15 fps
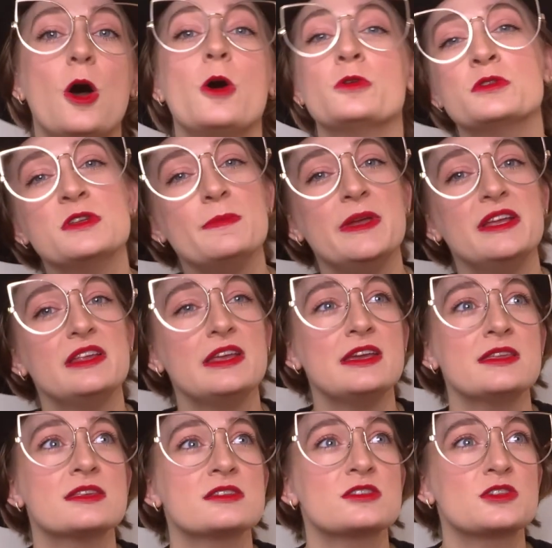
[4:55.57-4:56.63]
Ultimately,
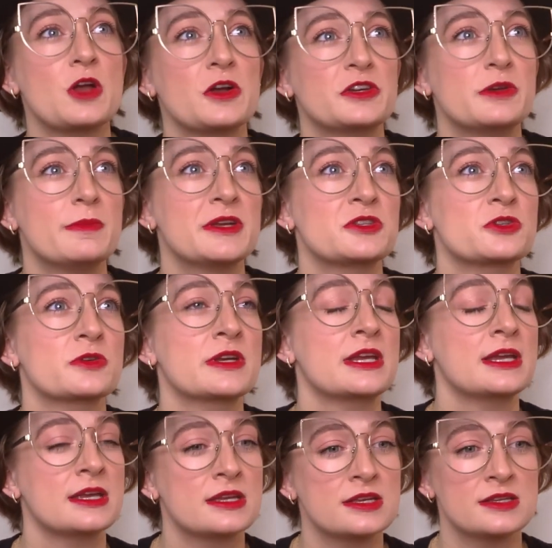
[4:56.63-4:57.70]
this
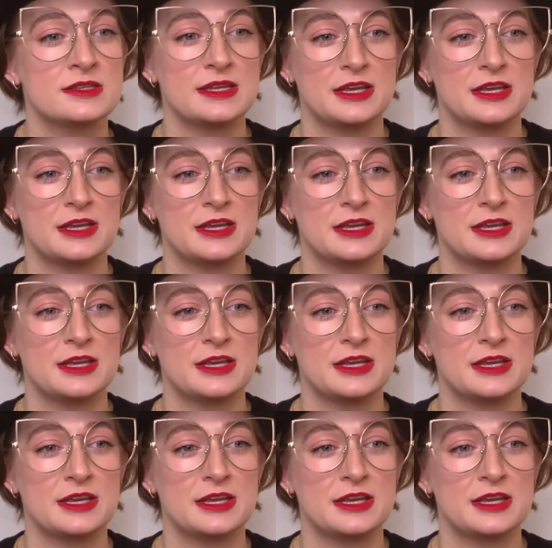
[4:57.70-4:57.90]
documentary is